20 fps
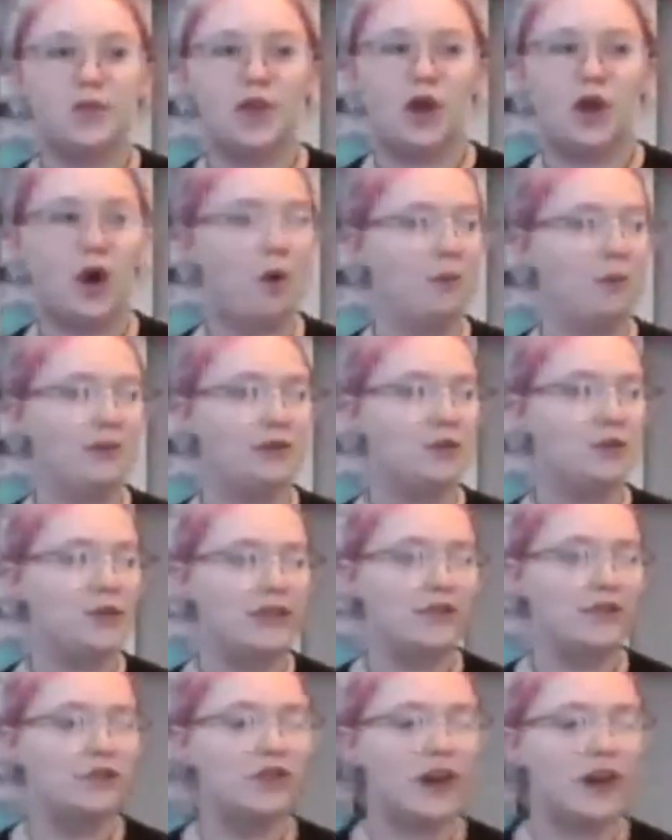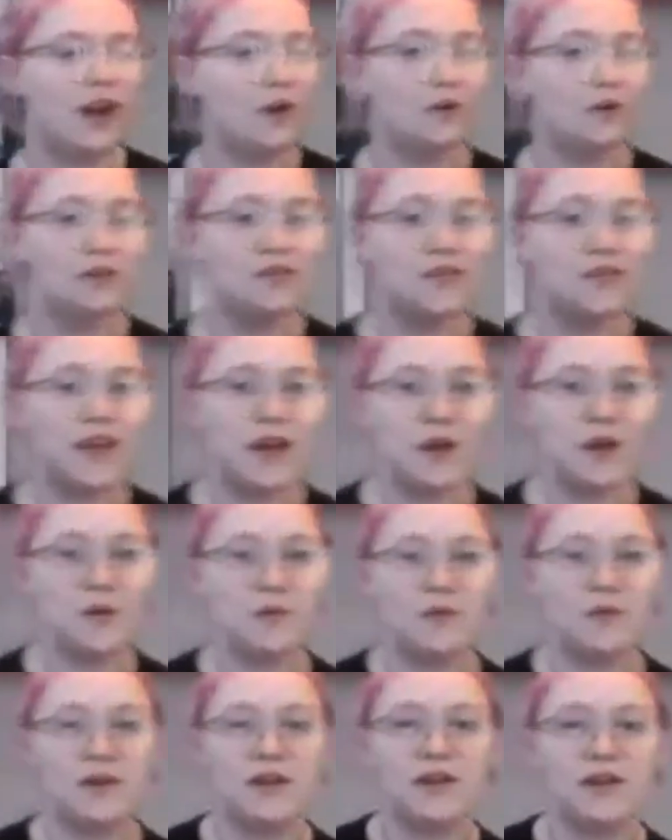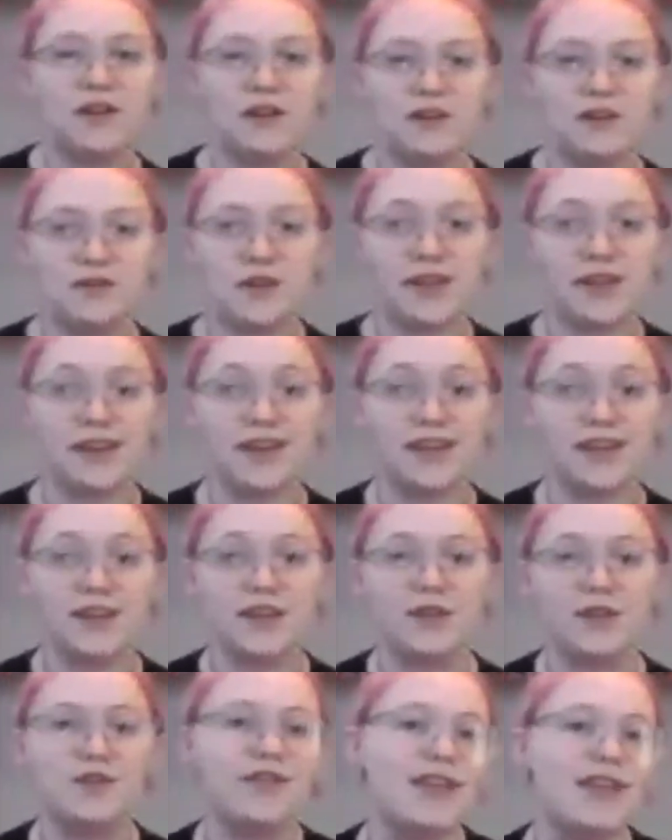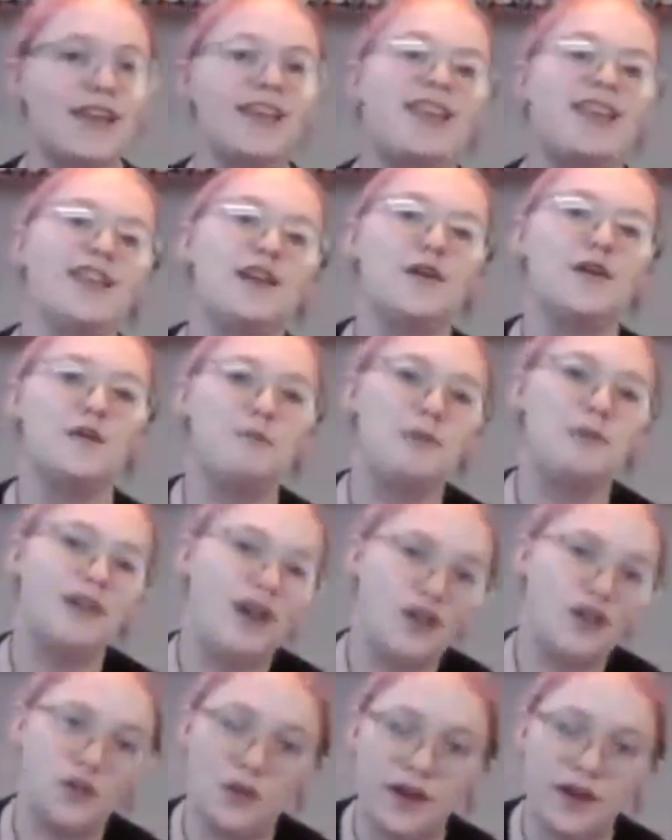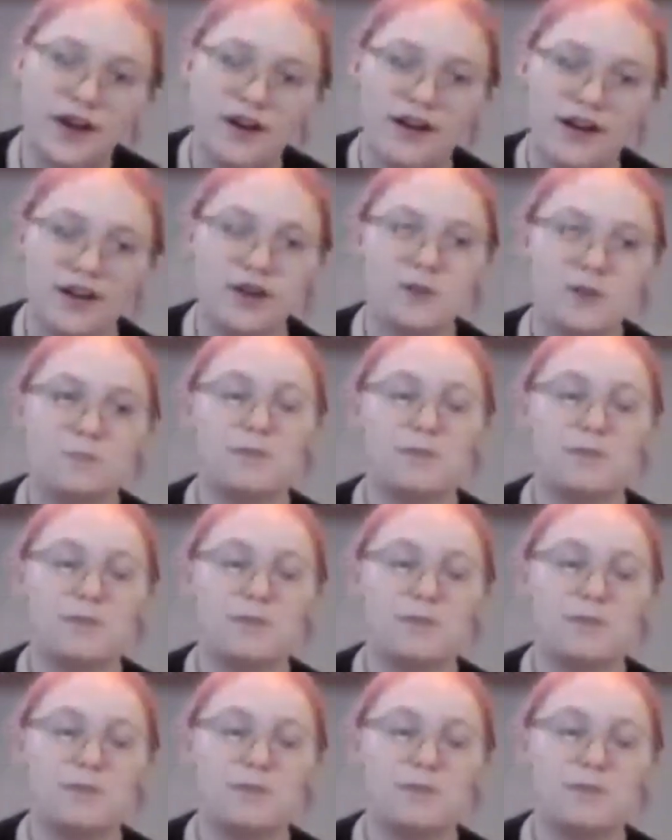almost 24 hours now. So like you'd think, it'd be all the way hard,